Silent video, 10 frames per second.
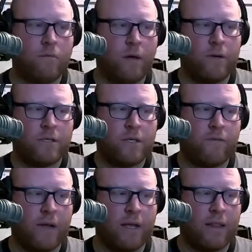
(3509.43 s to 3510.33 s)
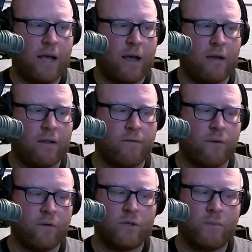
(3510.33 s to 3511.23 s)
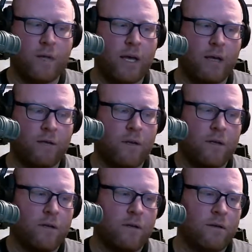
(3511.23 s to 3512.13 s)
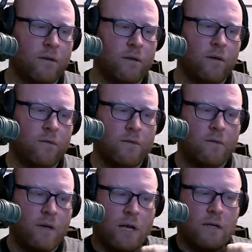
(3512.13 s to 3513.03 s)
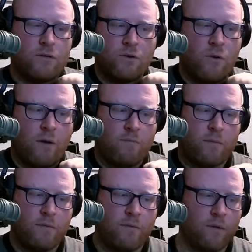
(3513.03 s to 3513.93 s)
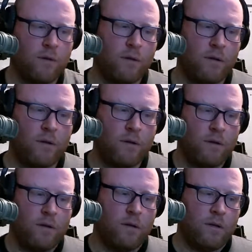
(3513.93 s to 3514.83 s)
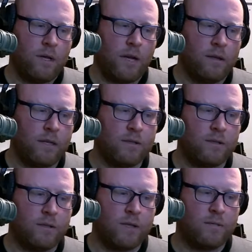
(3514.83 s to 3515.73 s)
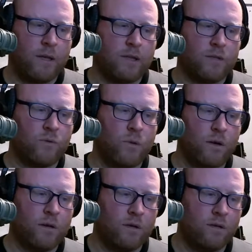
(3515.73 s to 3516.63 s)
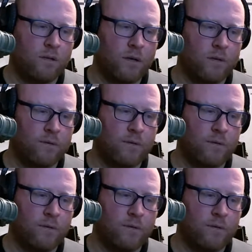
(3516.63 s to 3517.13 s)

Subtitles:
going to see if I can get that guy on the phone and just be like, look, I did screw up. Yeah, let's make this work. So